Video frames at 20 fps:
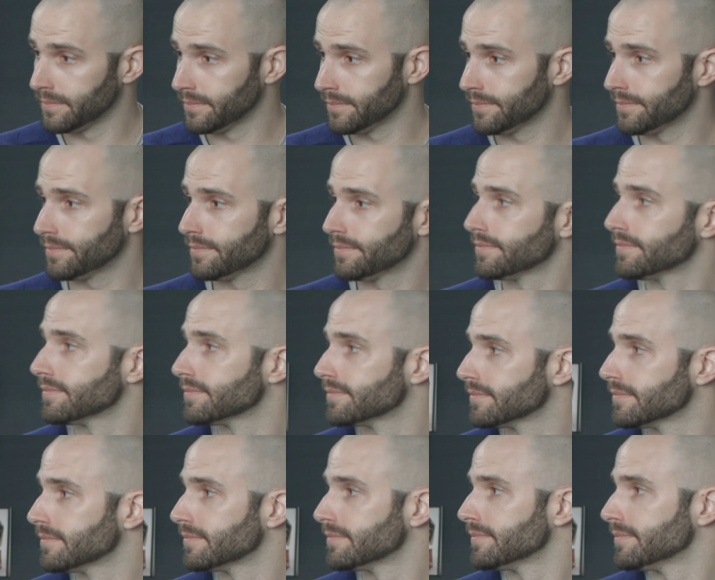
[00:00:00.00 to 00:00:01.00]

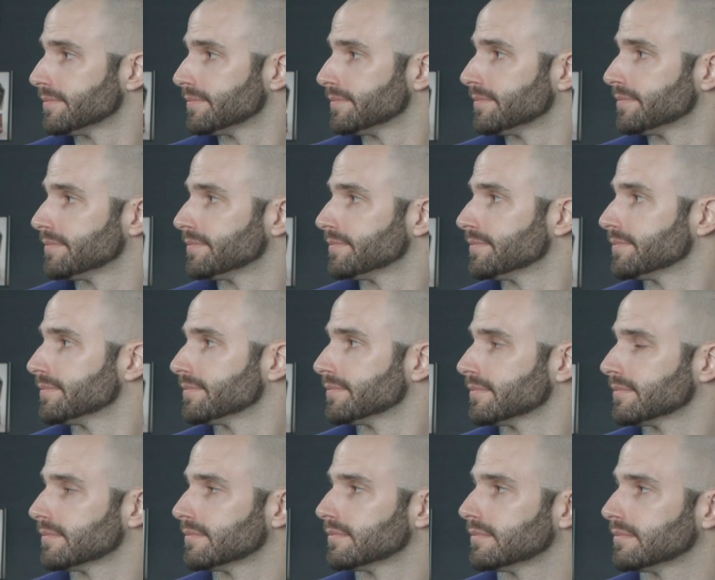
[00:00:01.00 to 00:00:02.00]

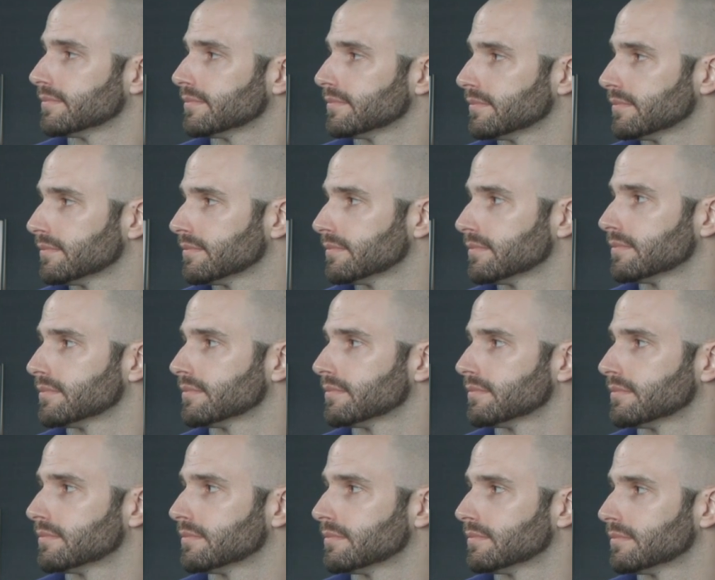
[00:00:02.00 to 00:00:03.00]

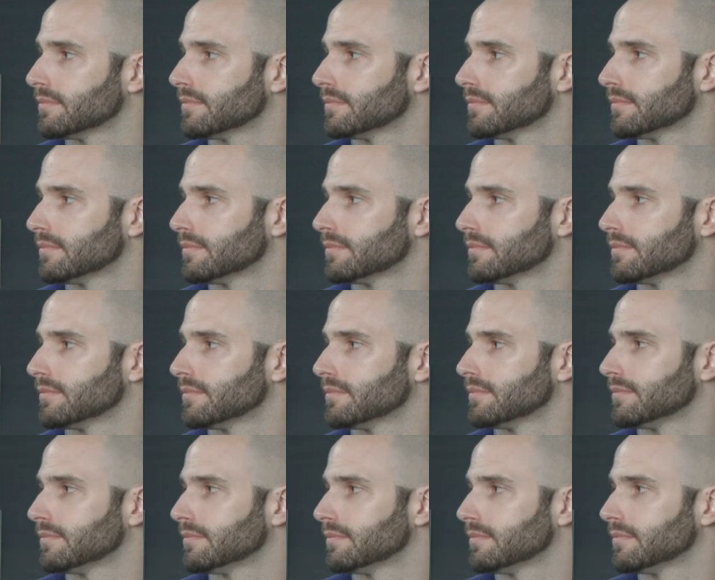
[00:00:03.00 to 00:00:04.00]

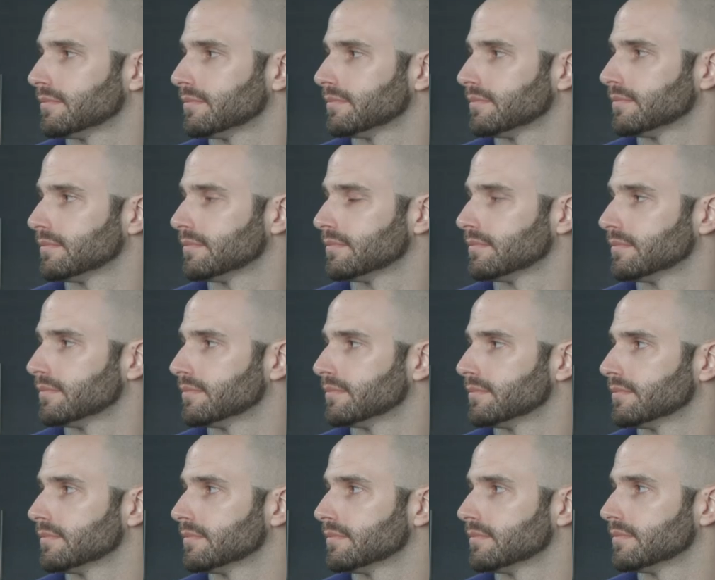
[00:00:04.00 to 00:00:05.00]

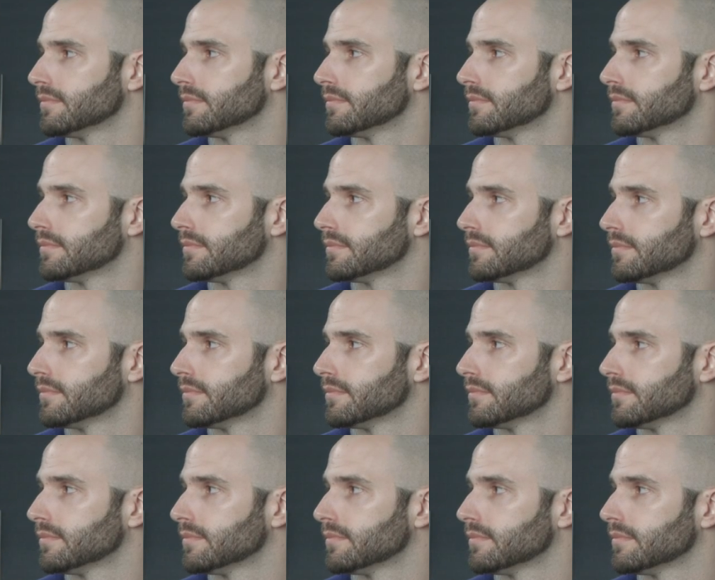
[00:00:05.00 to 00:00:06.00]

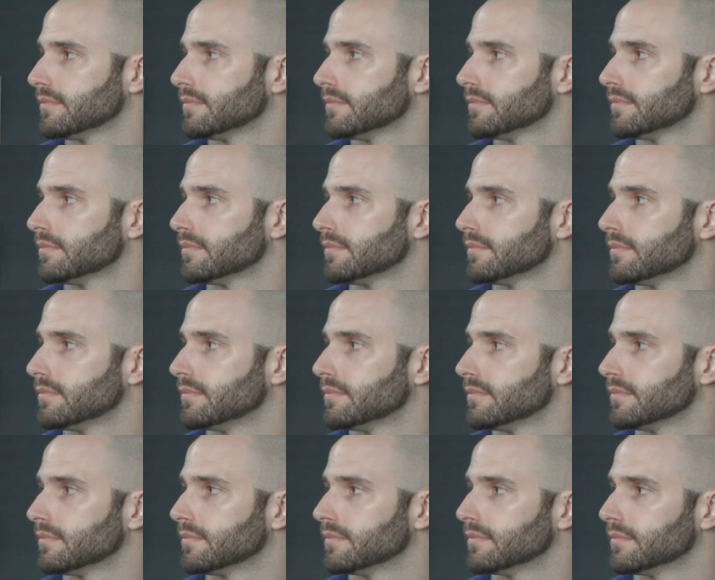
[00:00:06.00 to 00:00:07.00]

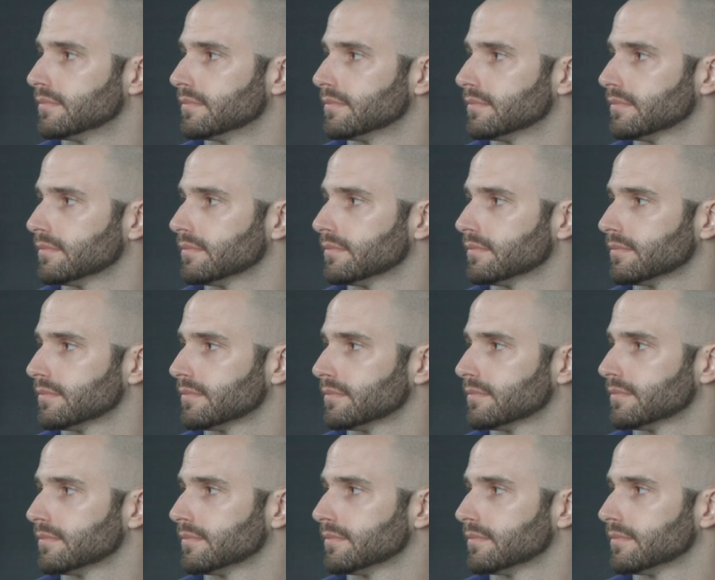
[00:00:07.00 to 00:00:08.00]
No words are spoken by the person on screen.